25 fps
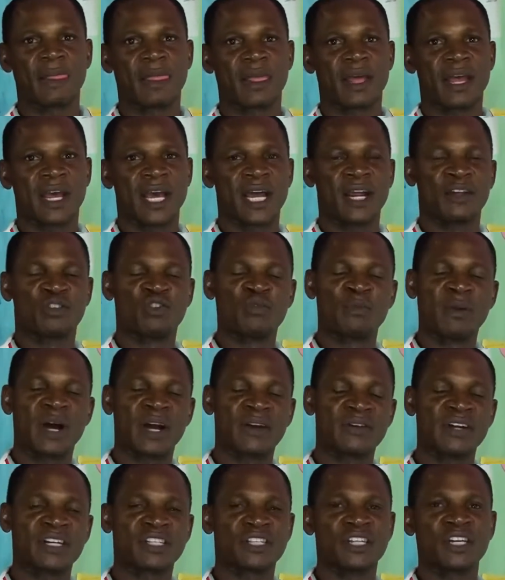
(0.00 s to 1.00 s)

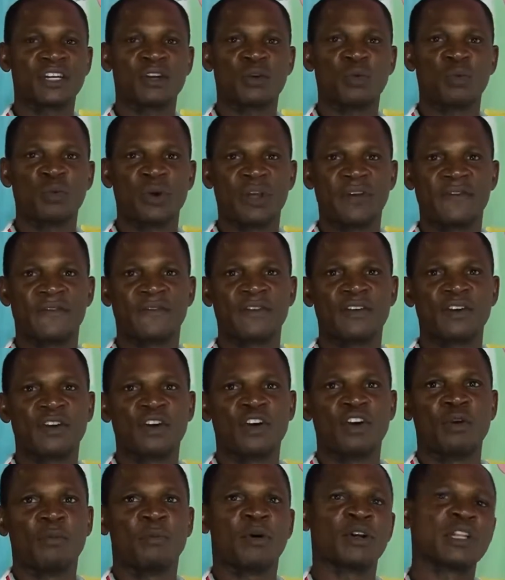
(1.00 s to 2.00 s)
electromagnetic wave.
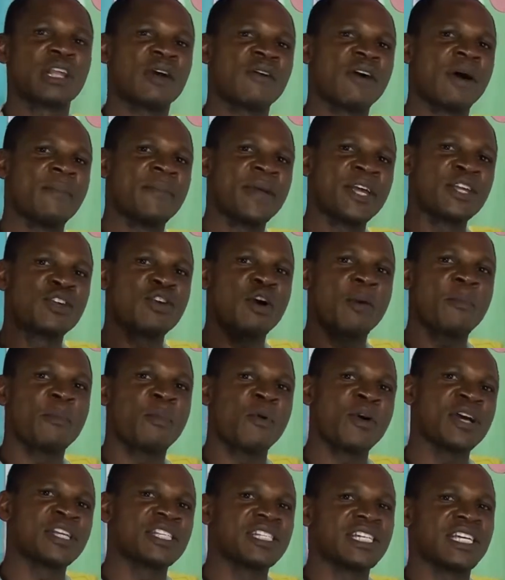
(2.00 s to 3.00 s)
But our major
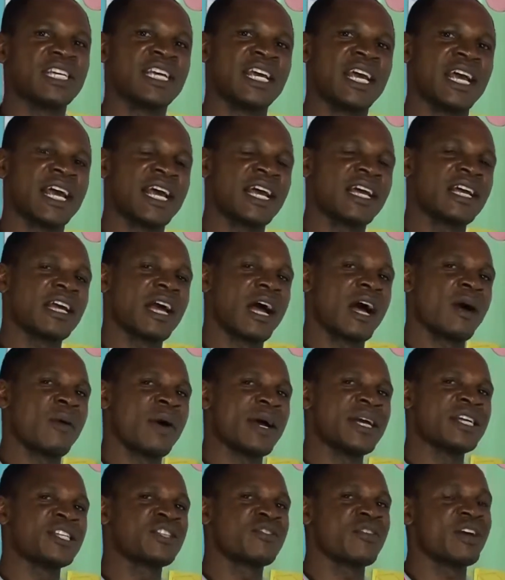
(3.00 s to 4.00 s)
point here,
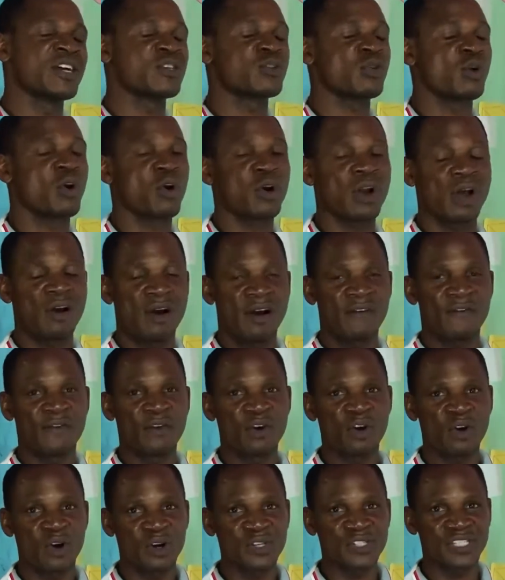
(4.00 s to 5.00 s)
our interest or our
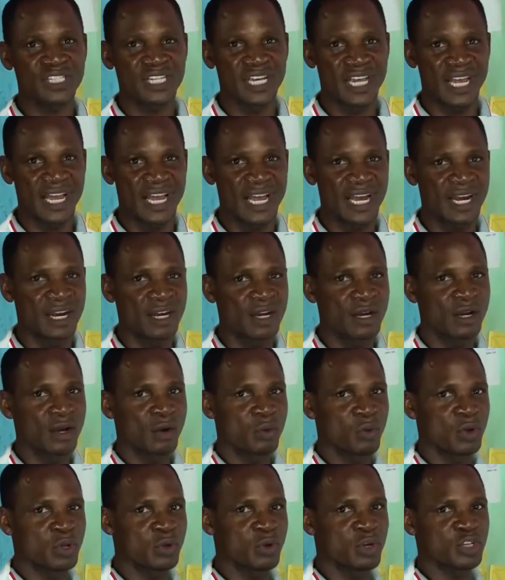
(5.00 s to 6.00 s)
focus here
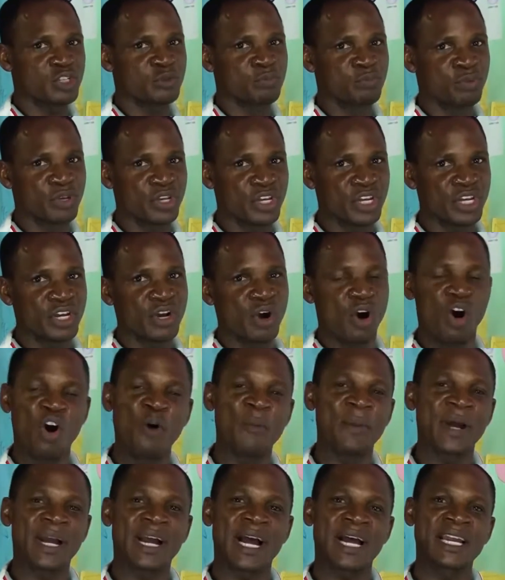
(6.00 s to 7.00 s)
will just be on
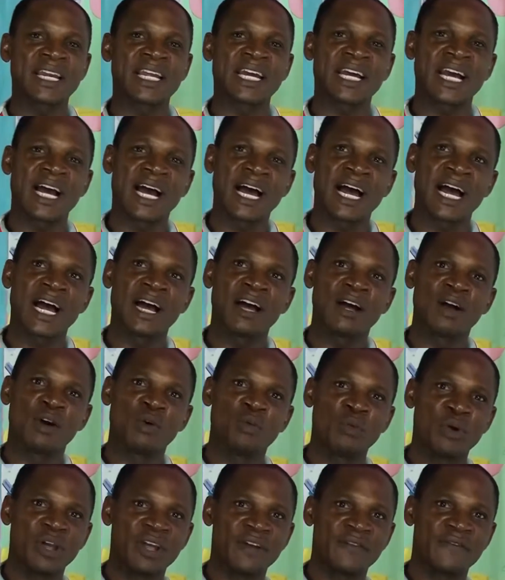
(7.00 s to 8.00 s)
mechanical
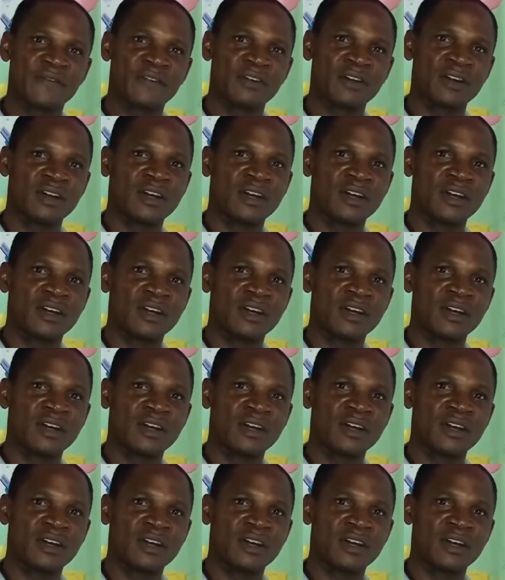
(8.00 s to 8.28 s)
wave.